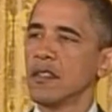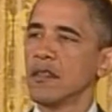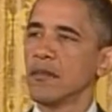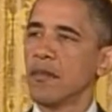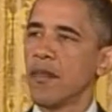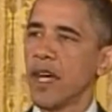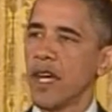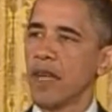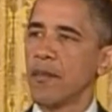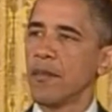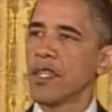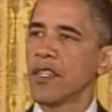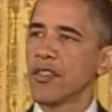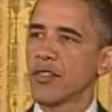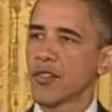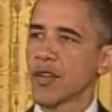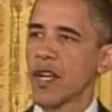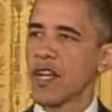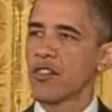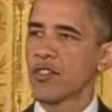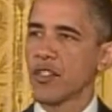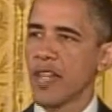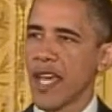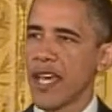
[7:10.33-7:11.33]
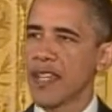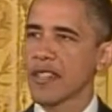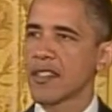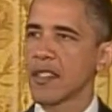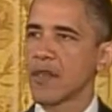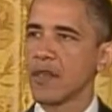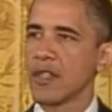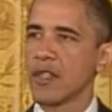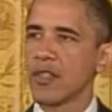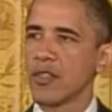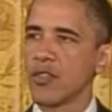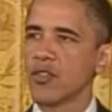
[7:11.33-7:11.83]
my administration asked
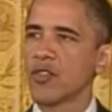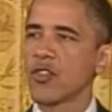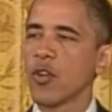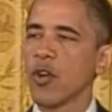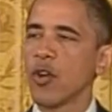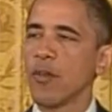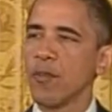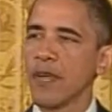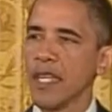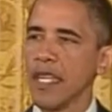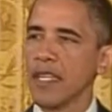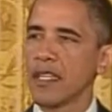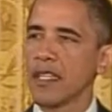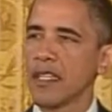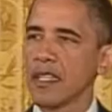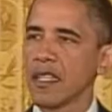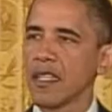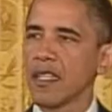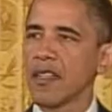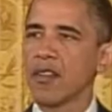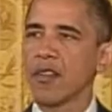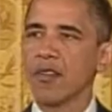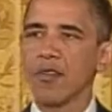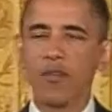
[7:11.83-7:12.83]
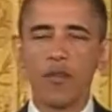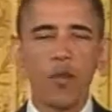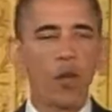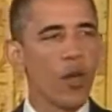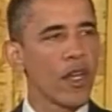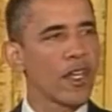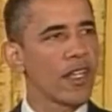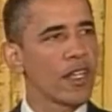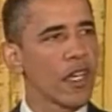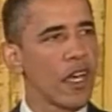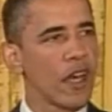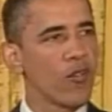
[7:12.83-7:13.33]
them to do so immediately to
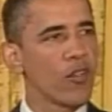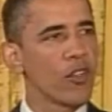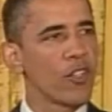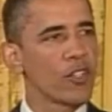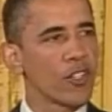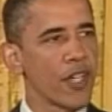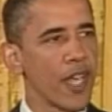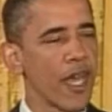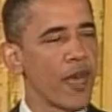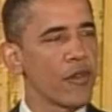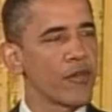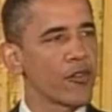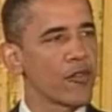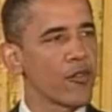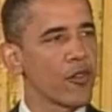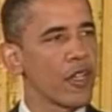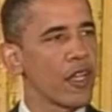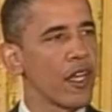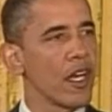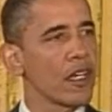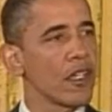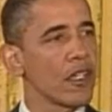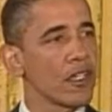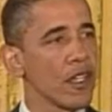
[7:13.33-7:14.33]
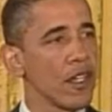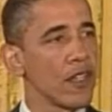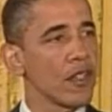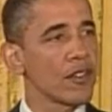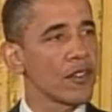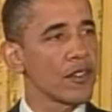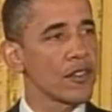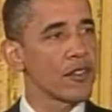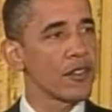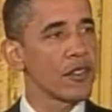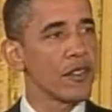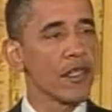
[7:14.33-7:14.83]
avoid coverage gaps for young
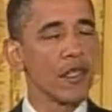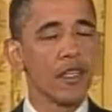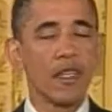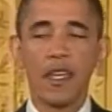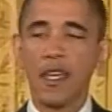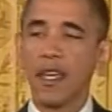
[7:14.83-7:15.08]
adults.